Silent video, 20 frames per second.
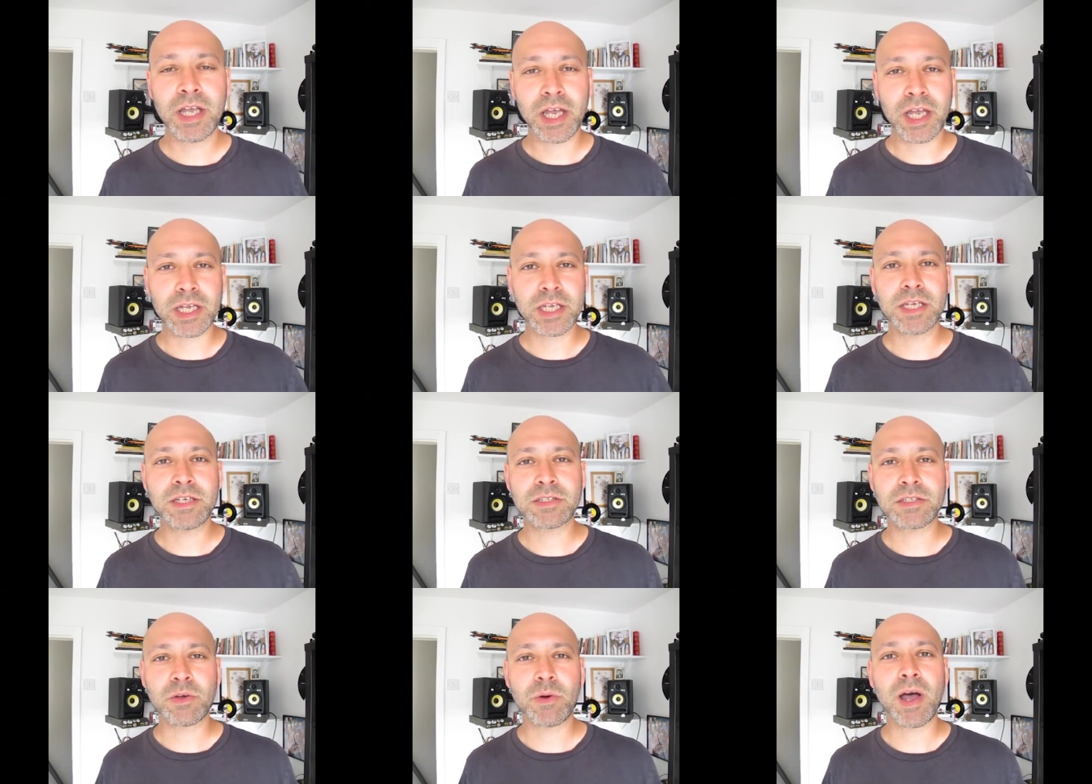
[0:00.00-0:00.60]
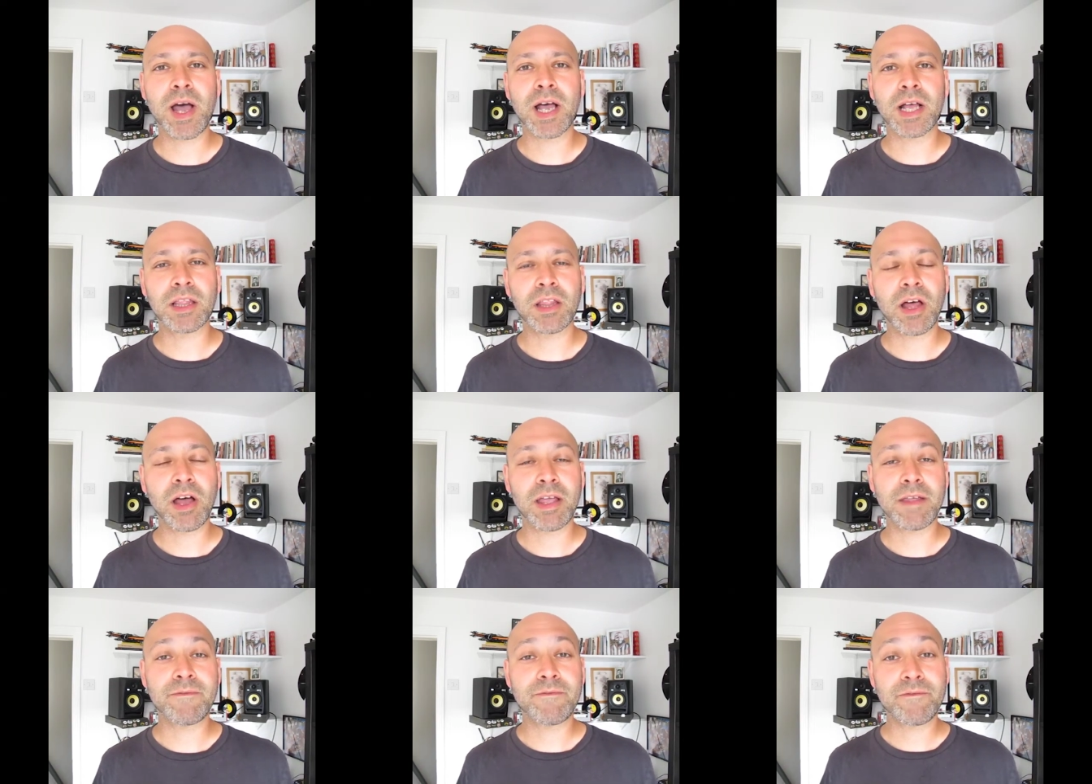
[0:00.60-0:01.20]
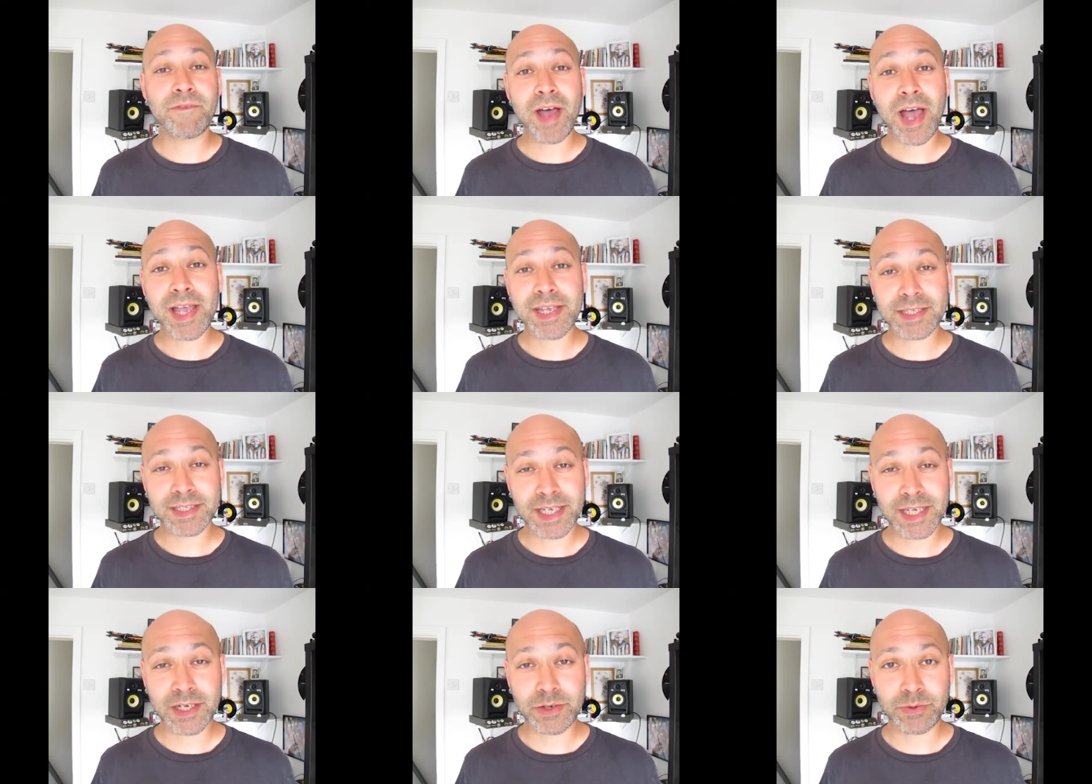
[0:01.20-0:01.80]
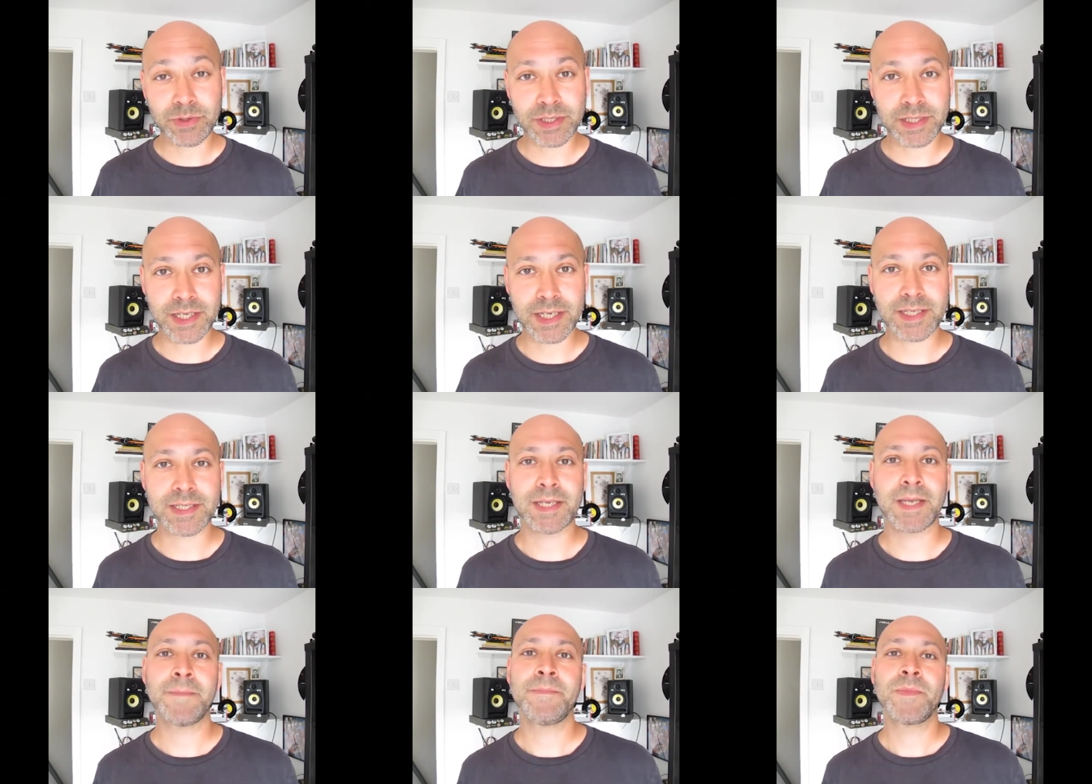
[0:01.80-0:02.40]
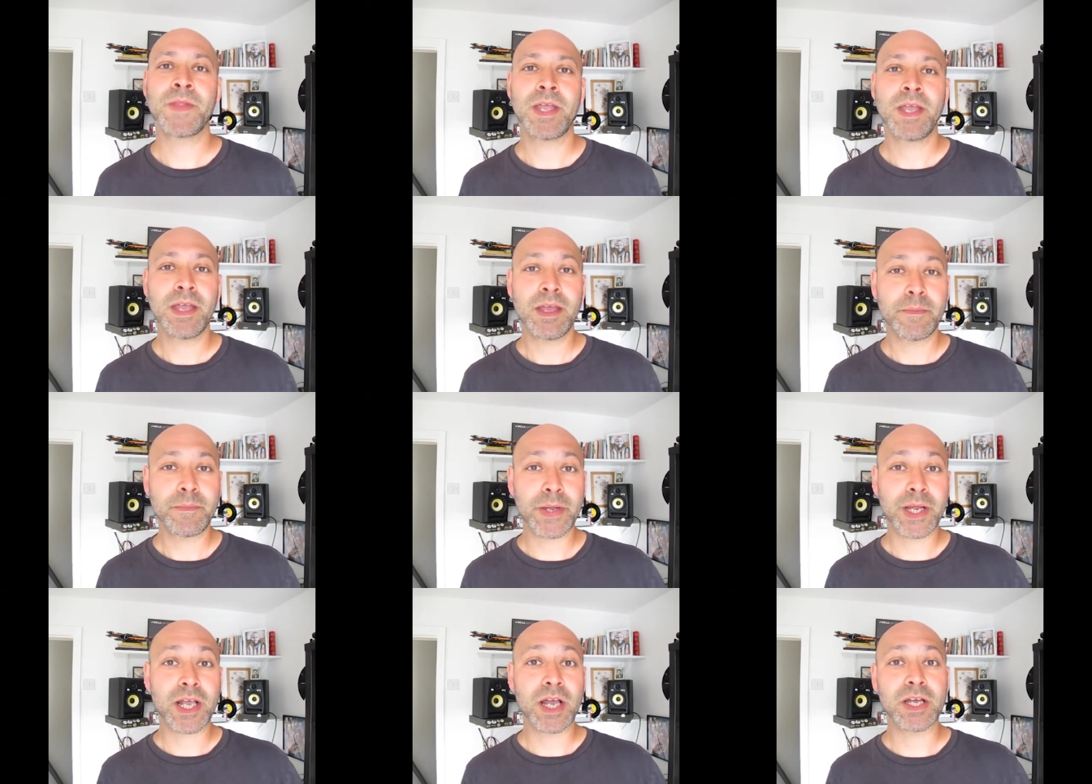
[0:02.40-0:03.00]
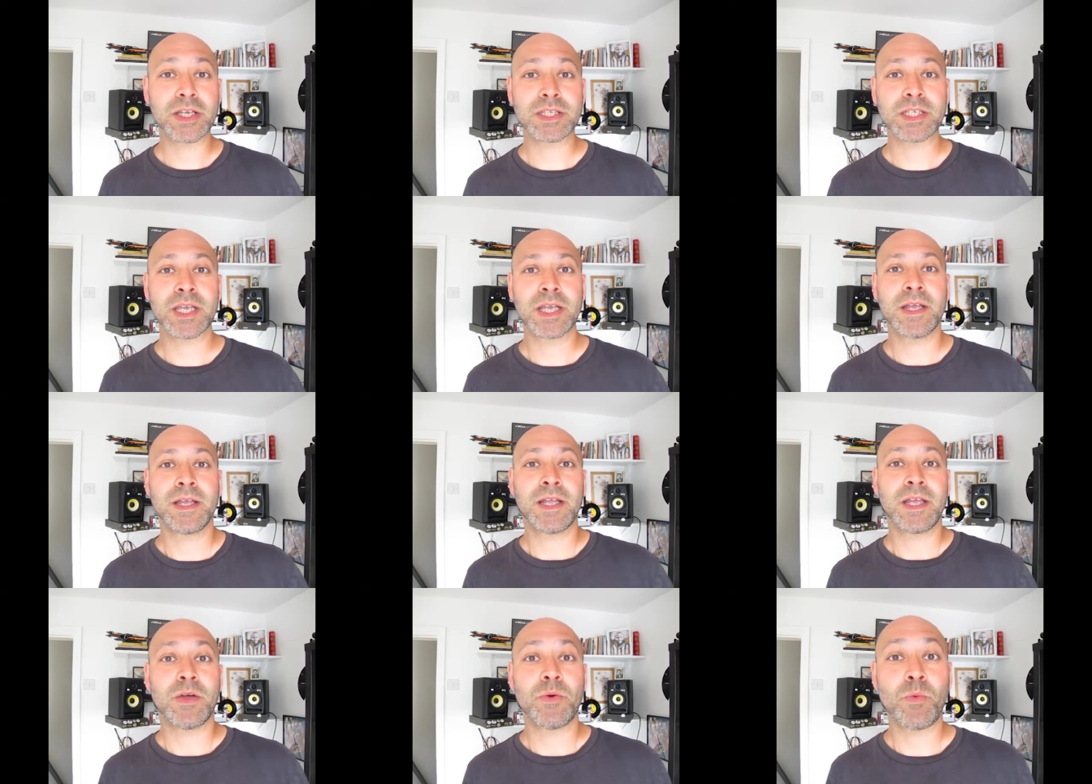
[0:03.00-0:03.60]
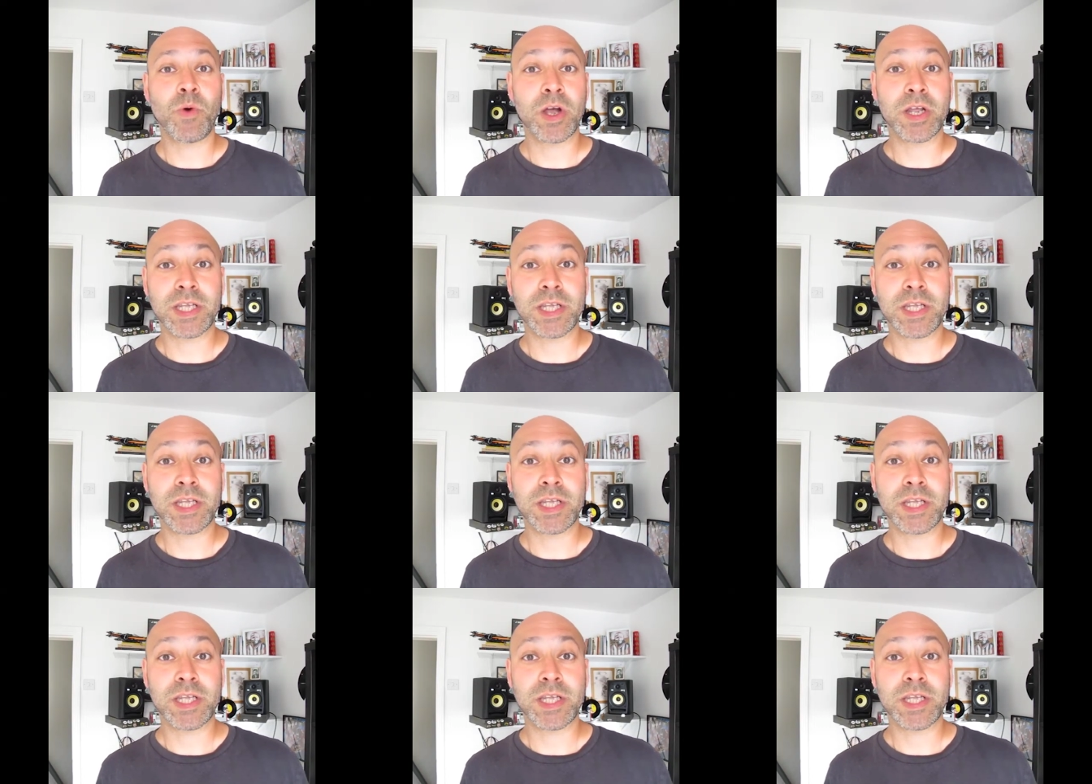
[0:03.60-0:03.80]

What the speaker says: are used quite a lot in fight sequences, because what